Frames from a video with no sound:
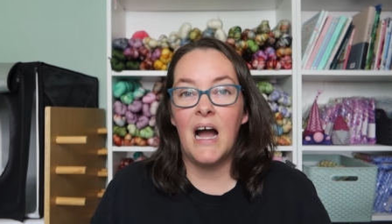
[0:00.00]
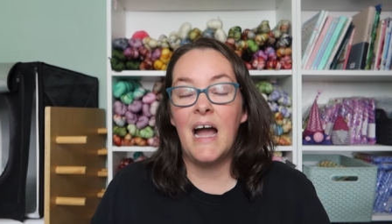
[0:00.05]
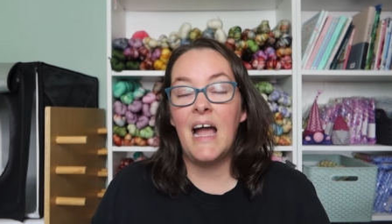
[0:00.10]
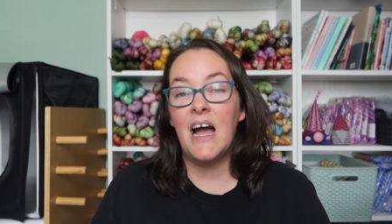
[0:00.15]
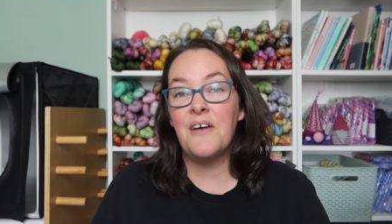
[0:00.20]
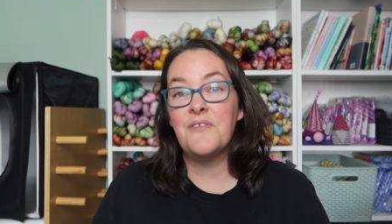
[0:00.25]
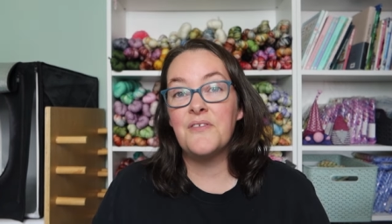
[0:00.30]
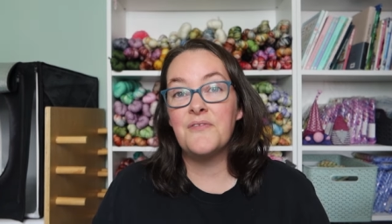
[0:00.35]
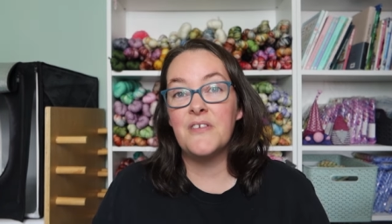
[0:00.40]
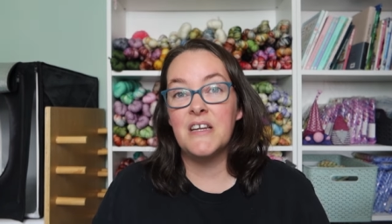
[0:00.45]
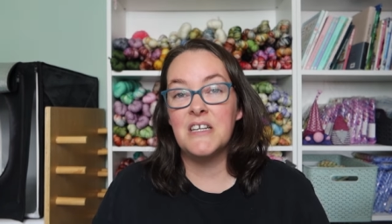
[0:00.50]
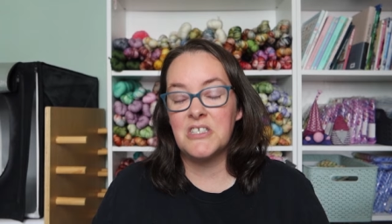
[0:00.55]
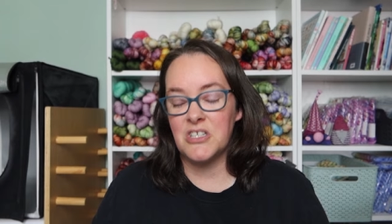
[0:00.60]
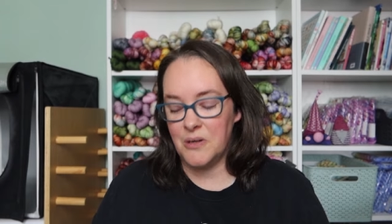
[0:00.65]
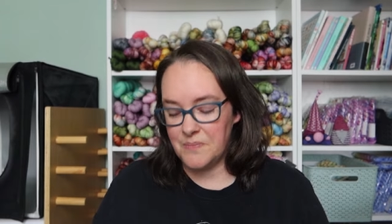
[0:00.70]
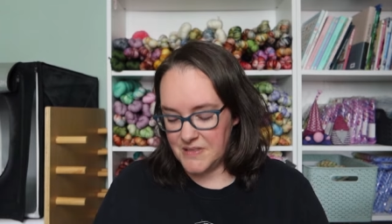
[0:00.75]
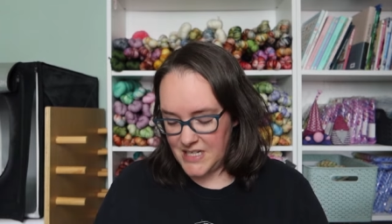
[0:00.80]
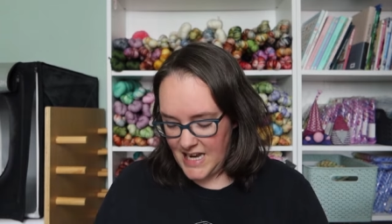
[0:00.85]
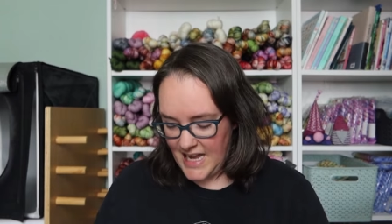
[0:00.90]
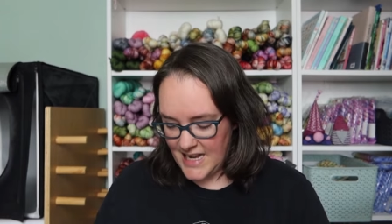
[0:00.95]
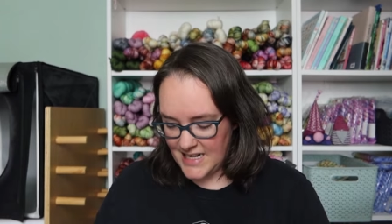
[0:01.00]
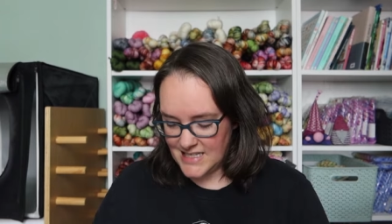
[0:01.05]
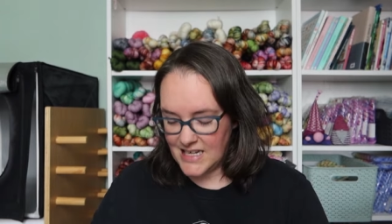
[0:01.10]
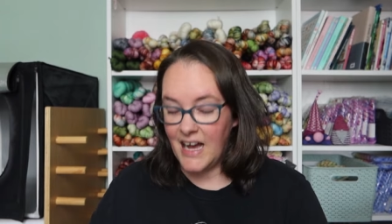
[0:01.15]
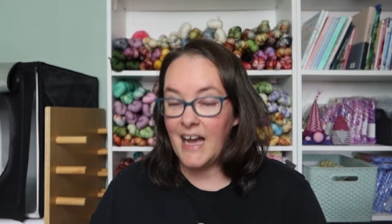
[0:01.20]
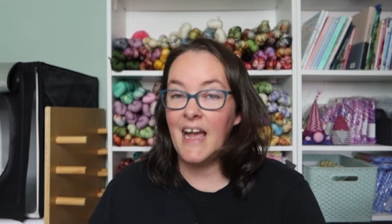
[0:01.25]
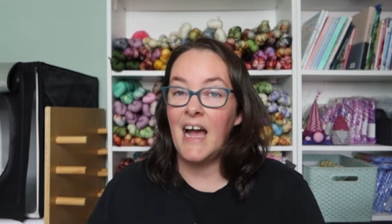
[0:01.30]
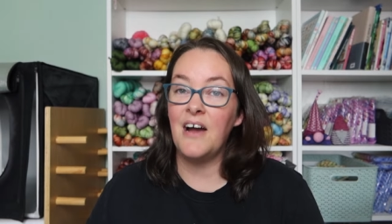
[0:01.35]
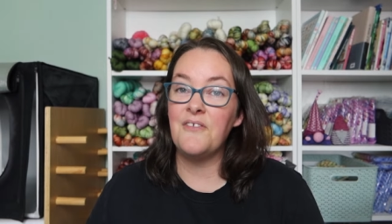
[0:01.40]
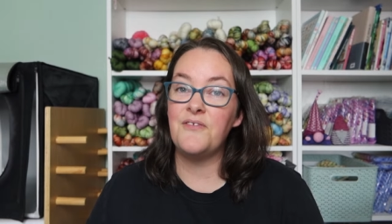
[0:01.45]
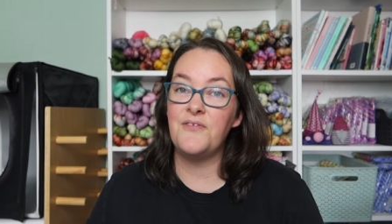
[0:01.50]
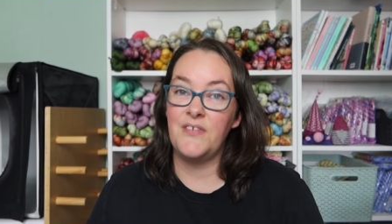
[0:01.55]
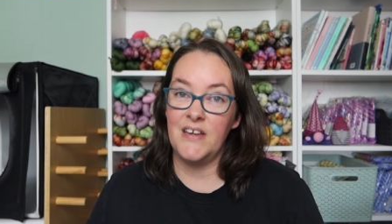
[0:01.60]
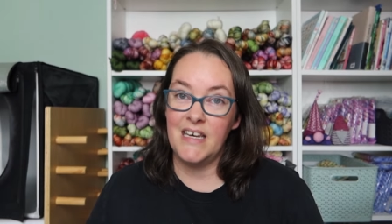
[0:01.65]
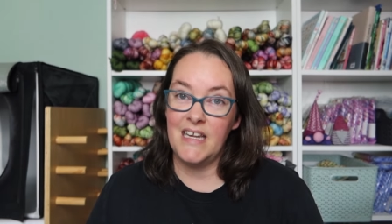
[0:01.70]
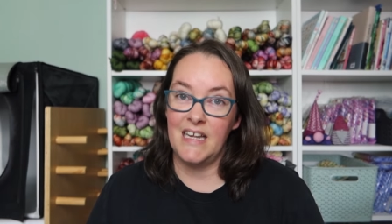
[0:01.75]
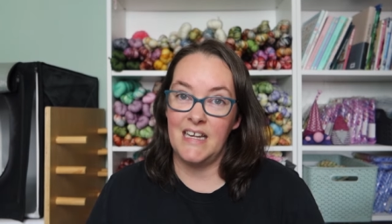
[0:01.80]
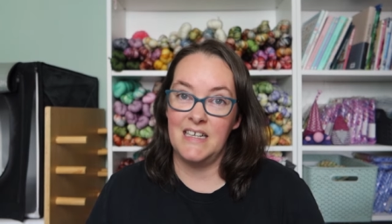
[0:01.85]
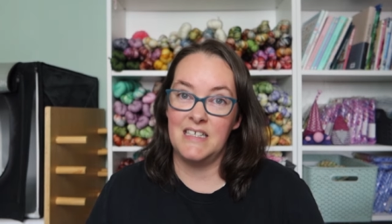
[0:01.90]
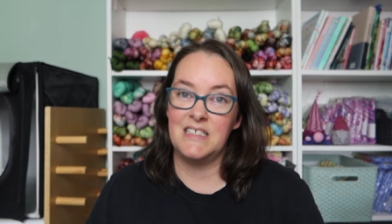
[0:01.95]
have a finished object. I have
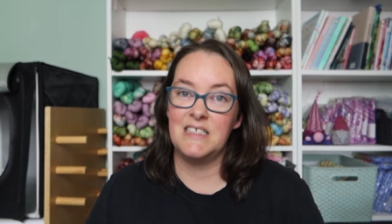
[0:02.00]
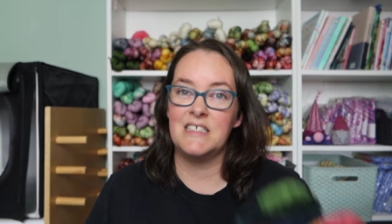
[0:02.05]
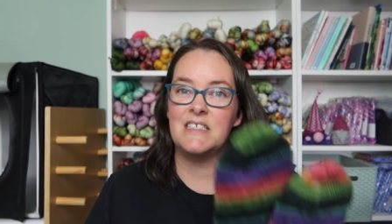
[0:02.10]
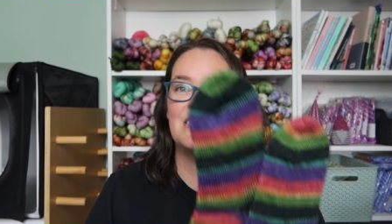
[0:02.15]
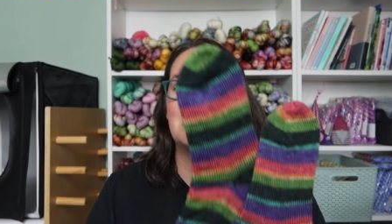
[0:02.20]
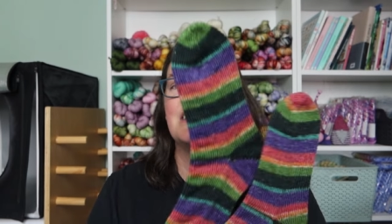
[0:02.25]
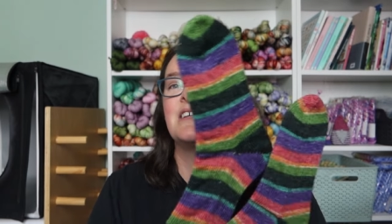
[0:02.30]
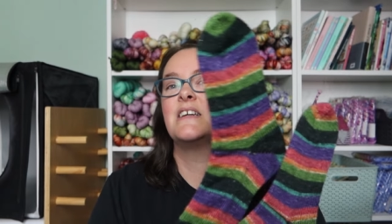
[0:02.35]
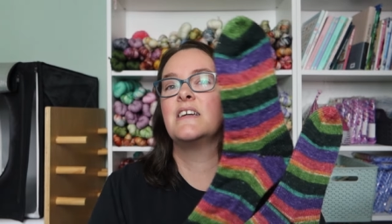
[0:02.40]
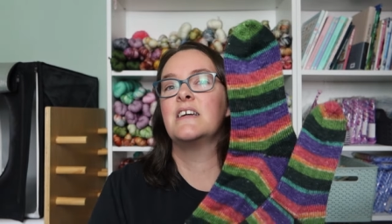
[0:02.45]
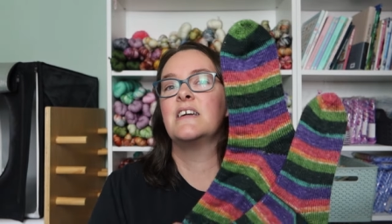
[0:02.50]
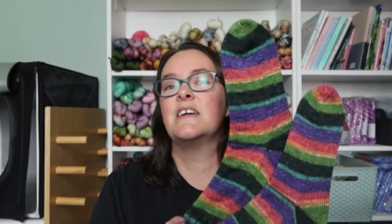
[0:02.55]
finished